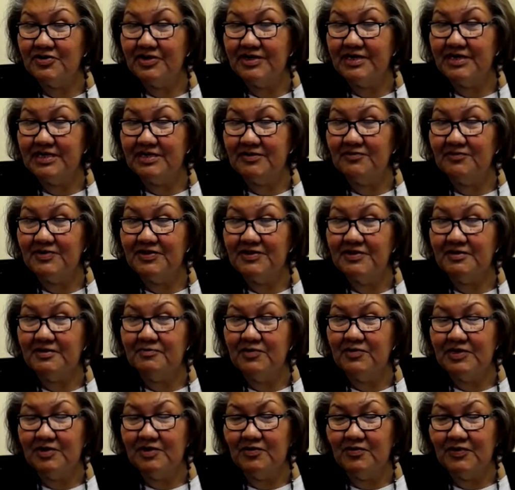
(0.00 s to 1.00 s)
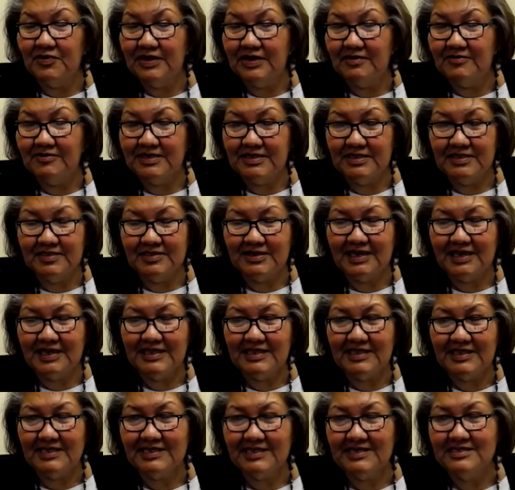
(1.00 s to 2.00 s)
training with them we'd go out and look
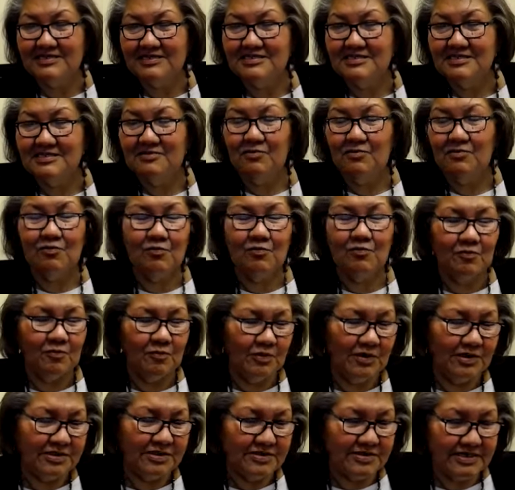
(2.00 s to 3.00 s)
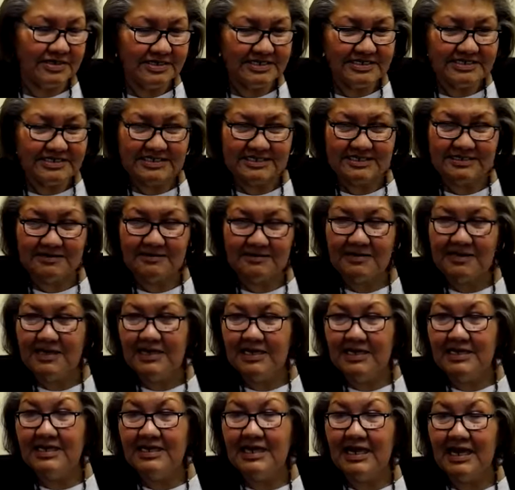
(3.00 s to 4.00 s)
at things in the wilderness and
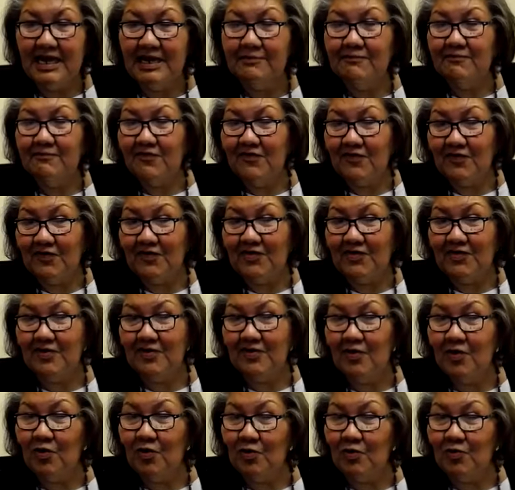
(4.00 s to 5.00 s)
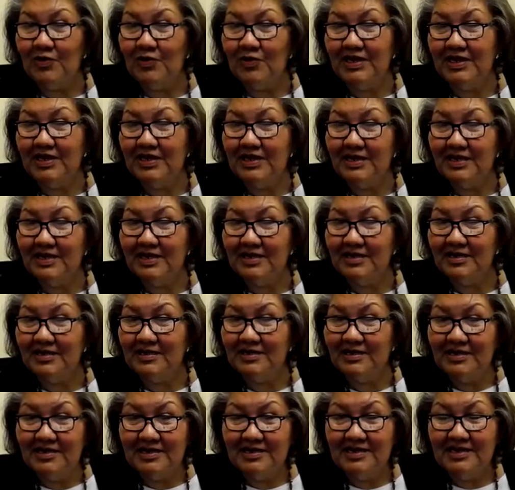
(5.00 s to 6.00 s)
camp for a whole week
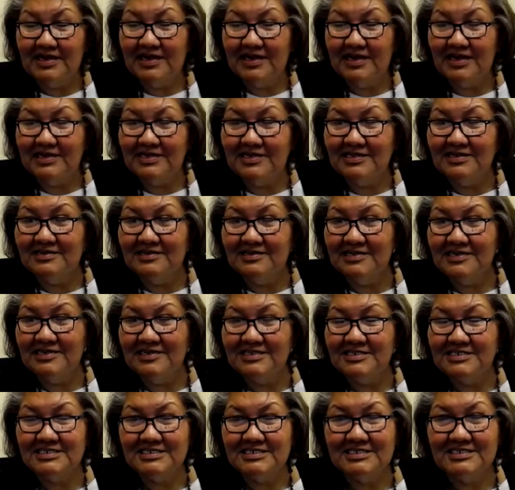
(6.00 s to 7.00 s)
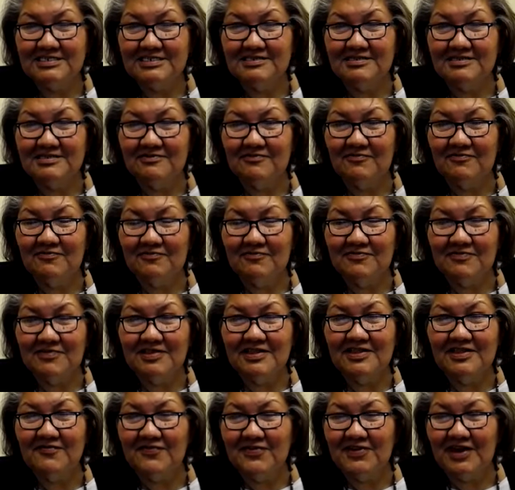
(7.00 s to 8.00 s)
and and just
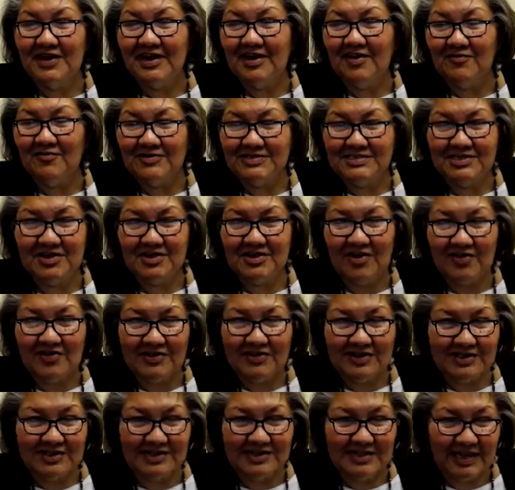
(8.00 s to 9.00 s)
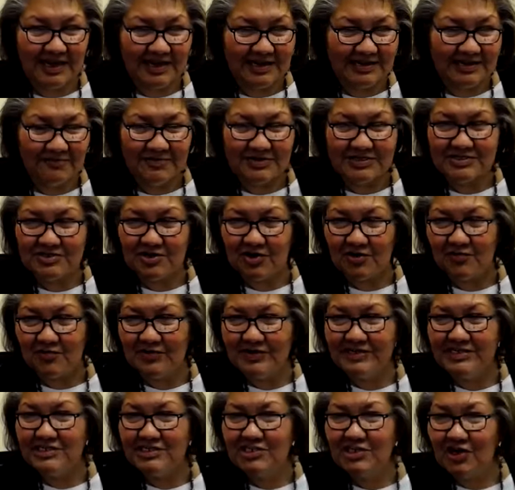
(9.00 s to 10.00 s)
Cliff and I always called it that was our
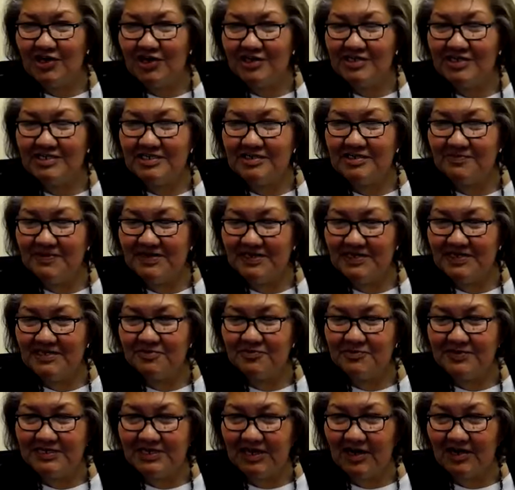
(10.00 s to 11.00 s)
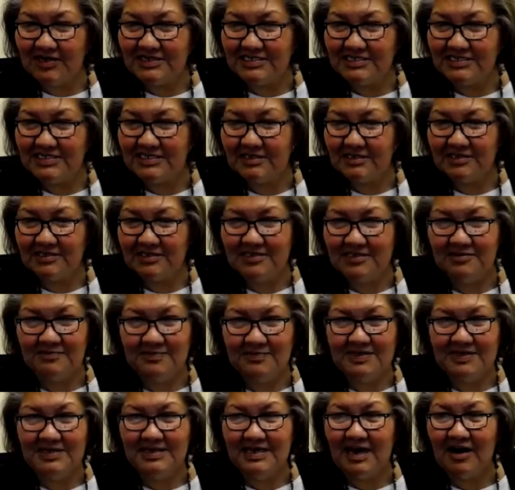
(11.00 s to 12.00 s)
recharging because we got to
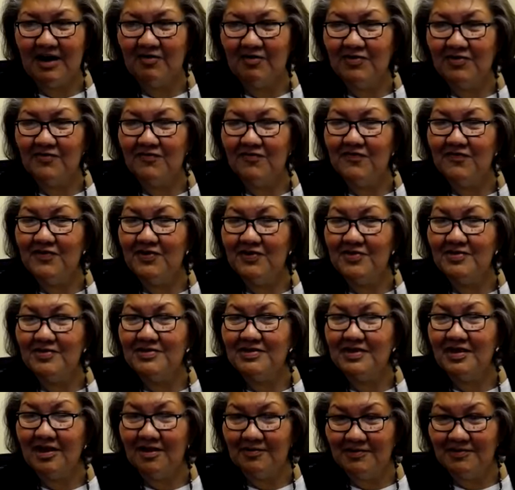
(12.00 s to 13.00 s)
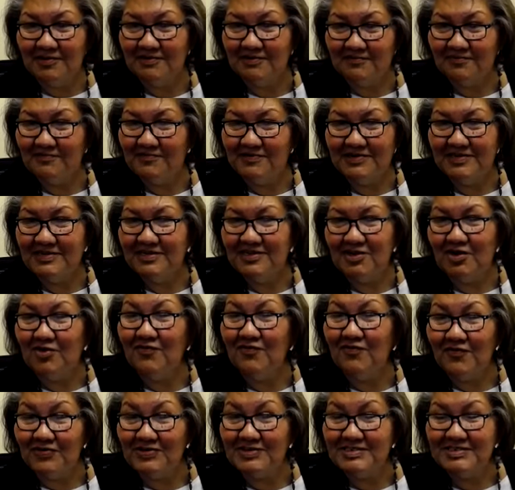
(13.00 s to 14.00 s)
be out in the field. I mean, you
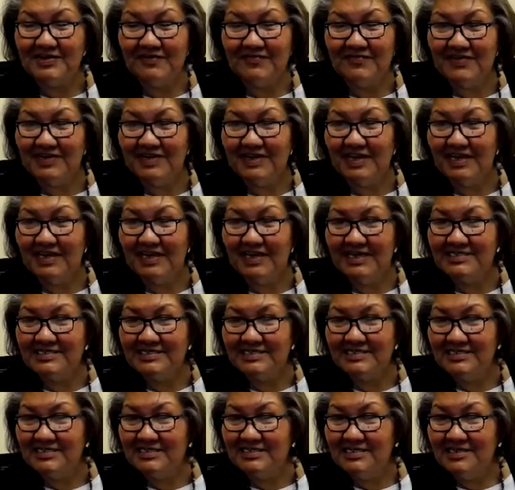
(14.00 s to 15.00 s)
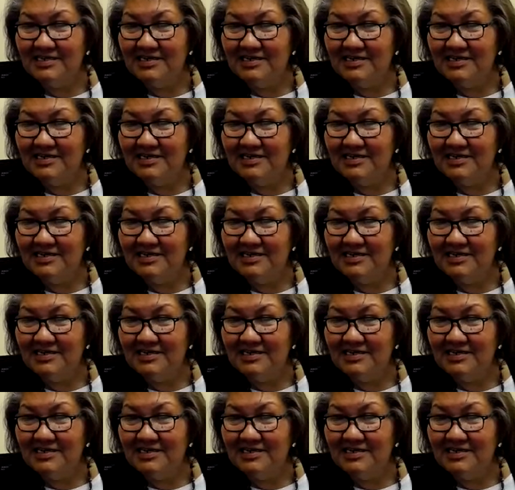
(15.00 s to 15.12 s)
know, for seven days, and